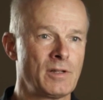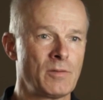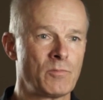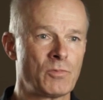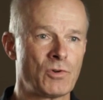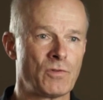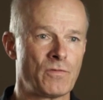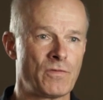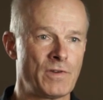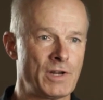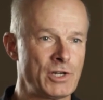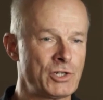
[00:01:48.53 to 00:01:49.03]

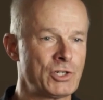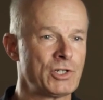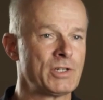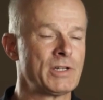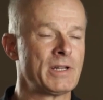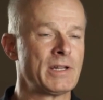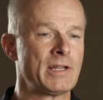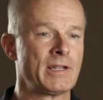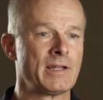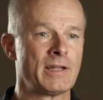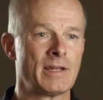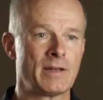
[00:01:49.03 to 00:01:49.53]

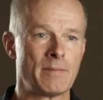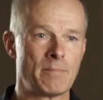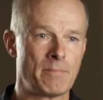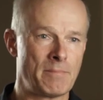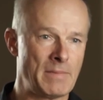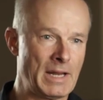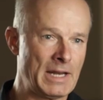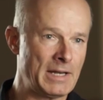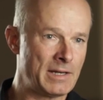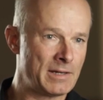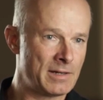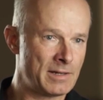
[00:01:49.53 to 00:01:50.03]
provisioning and
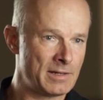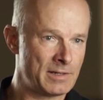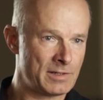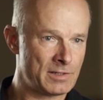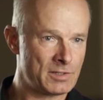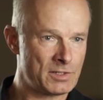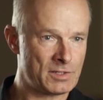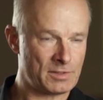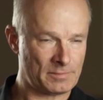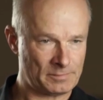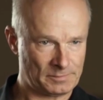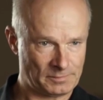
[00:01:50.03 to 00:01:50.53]

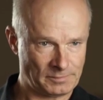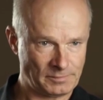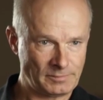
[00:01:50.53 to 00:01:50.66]
maintenance